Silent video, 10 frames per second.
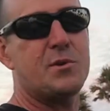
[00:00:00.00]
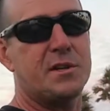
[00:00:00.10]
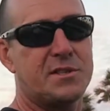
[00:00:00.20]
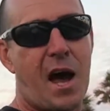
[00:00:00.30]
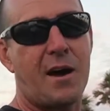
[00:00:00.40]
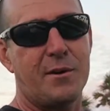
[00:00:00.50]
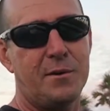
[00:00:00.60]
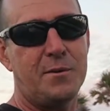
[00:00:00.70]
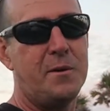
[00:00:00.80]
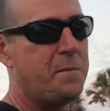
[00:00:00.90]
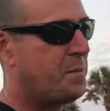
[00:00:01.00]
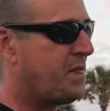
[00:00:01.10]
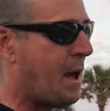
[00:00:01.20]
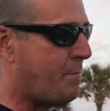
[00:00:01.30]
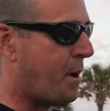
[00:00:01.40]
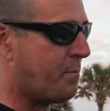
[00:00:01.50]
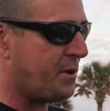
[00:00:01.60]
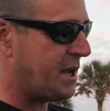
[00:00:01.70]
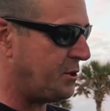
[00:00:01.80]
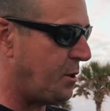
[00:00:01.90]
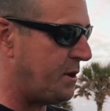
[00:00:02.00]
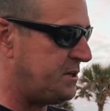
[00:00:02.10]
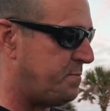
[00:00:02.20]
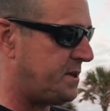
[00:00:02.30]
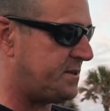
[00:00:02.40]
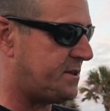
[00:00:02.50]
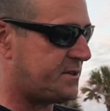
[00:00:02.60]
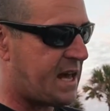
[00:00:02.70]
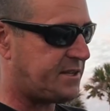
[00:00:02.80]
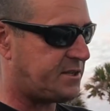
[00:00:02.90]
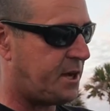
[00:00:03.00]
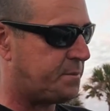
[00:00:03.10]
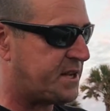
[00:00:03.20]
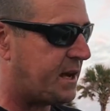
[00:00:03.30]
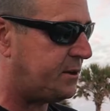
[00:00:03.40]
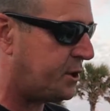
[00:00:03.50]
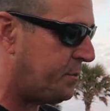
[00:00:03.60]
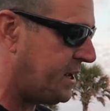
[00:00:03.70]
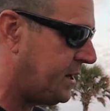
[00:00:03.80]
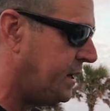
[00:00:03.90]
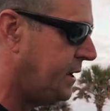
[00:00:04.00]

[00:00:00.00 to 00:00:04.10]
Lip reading: you can taco that bumper like nobody's business. So that just helps out a little bit.